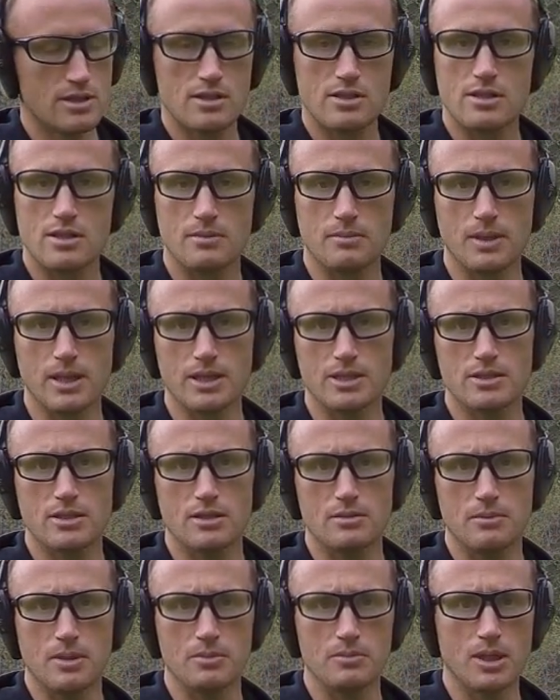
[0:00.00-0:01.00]
some lint
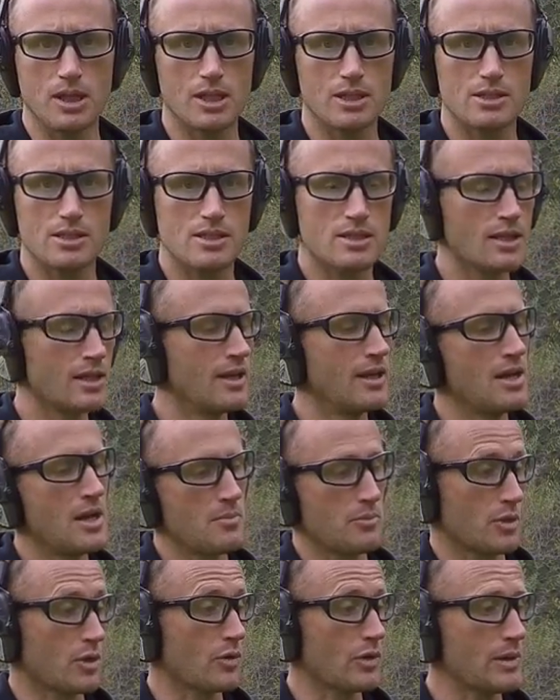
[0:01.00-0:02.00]
on my bullets.
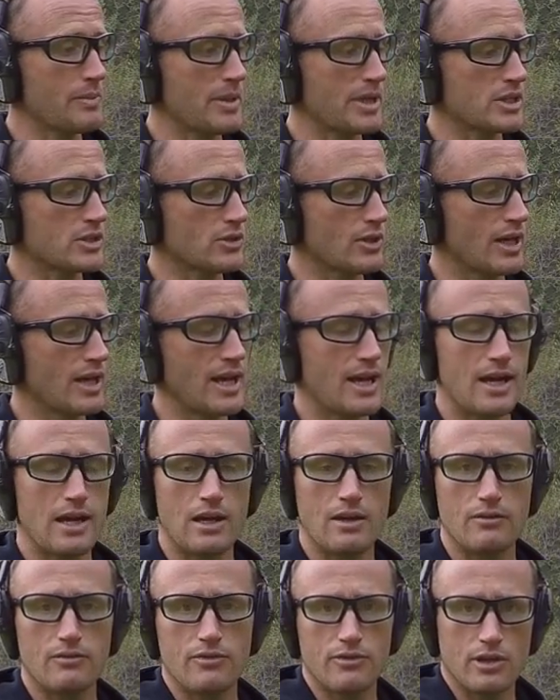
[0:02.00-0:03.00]
I'm going to want to make sure I
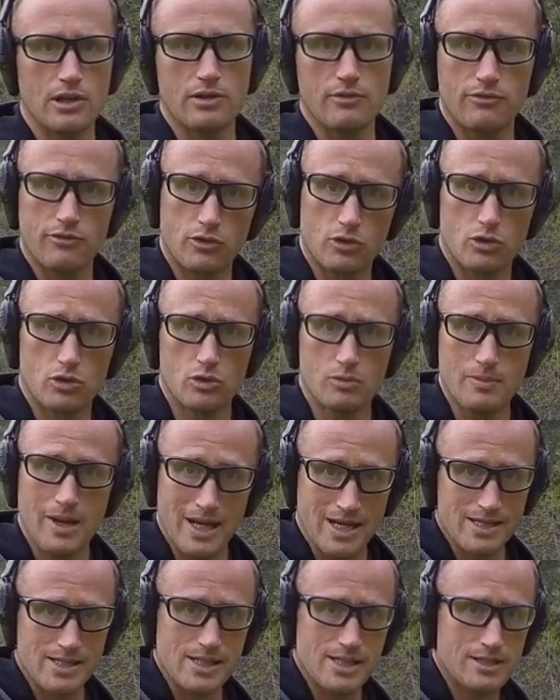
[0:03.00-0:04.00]
have full
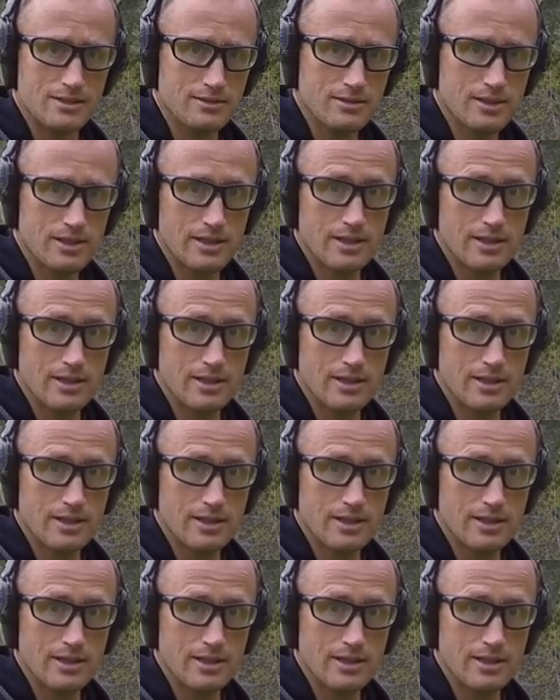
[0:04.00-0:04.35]
magazine.